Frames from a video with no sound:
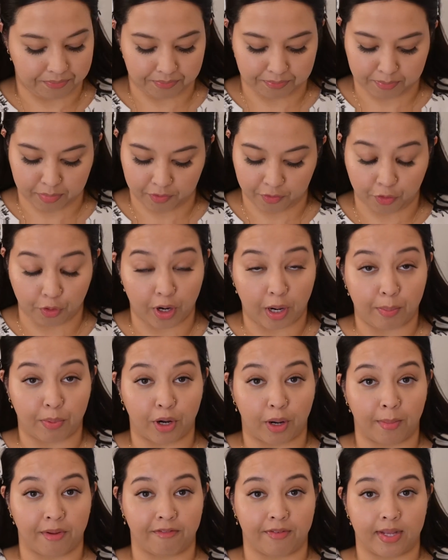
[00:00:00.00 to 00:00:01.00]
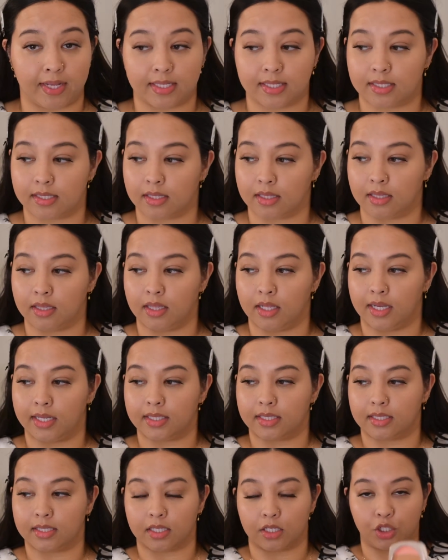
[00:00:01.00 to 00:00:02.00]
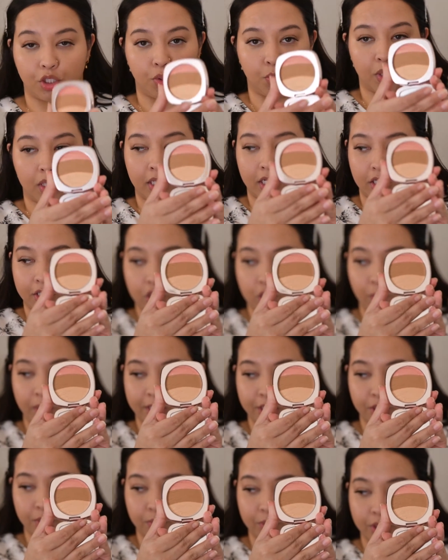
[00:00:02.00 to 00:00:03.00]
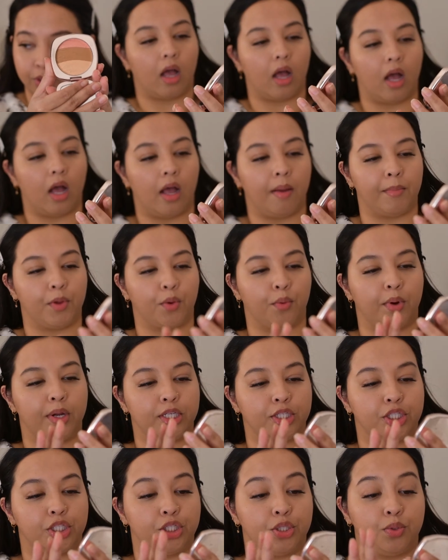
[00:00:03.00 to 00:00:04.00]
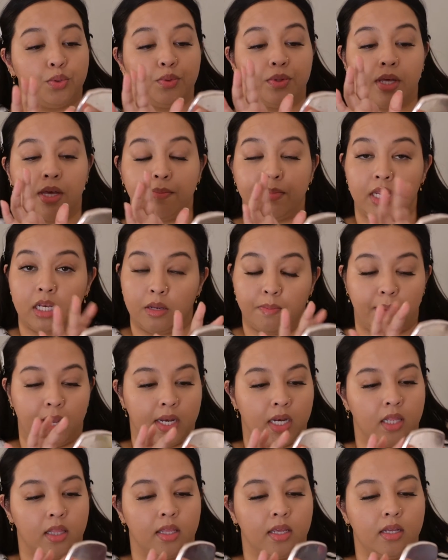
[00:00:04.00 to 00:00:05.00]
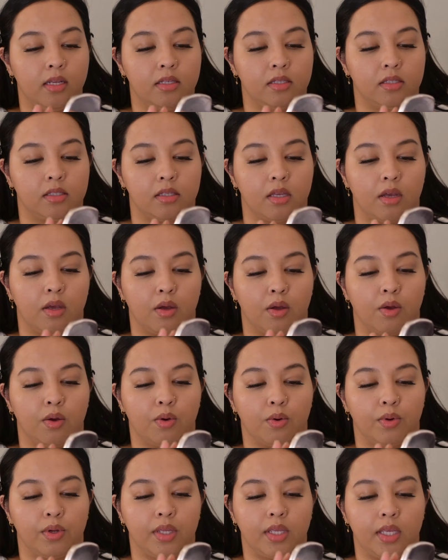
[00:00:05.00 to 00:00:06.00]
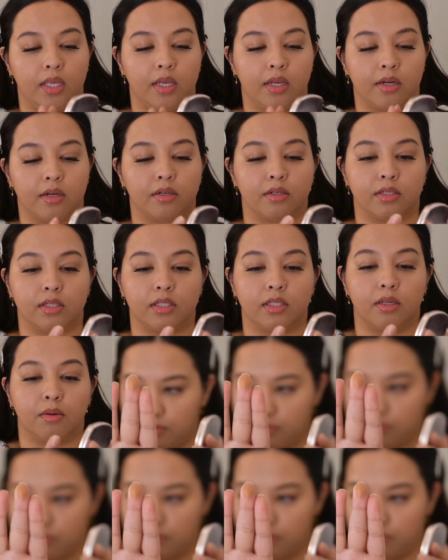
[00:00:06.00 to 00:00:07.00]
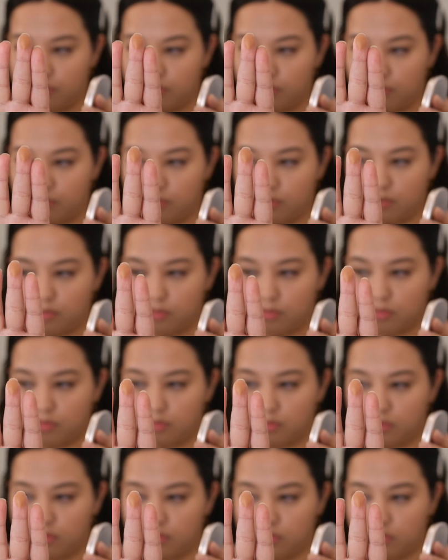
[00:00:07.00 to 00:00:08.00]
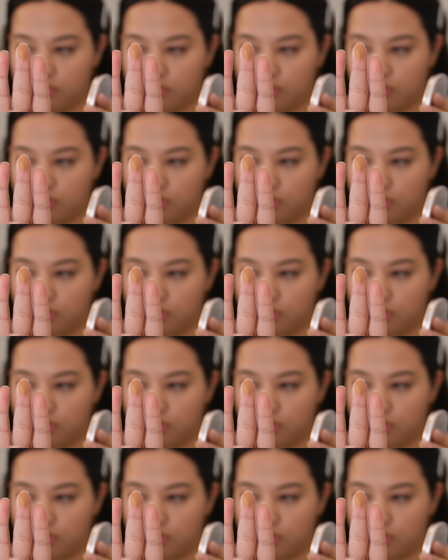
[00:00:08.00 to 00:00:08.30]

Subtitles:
Before I put on my face, let's do a little swatcheroo. I'm going to do them independently. So here's the bronze shade.